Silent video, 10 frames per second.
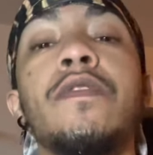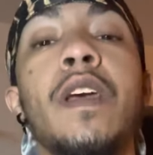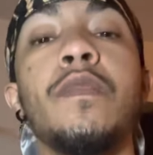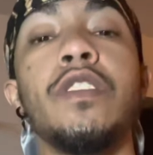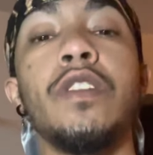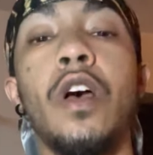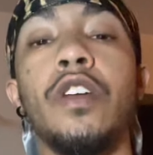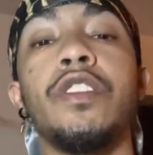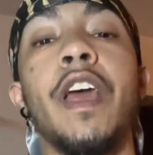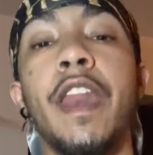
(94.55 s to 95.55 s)
I
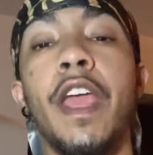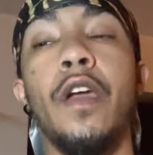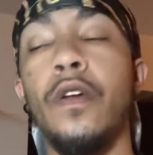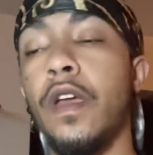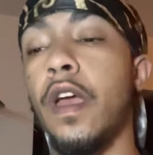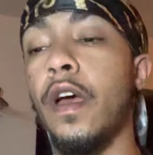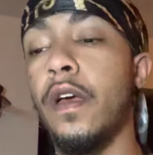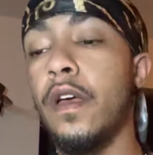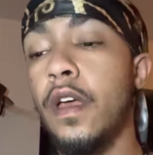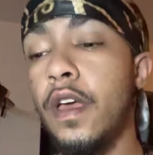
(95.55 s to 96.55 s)
massage that area,
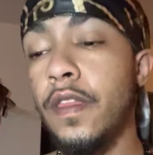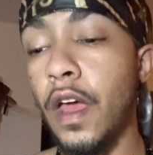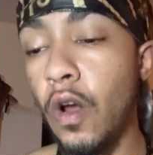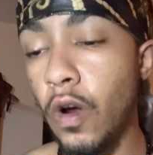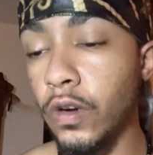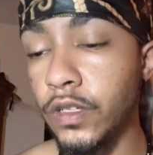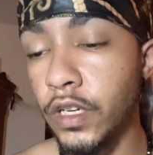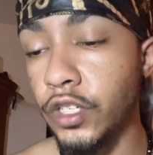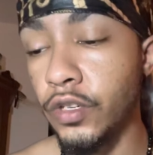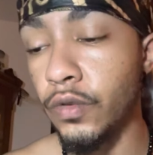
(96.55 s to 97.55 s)
that hard
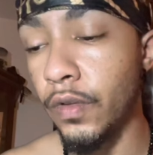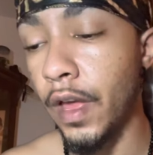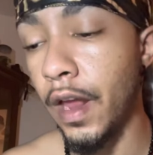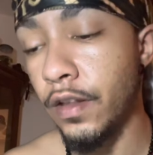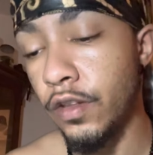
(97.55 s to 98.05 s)
tissue that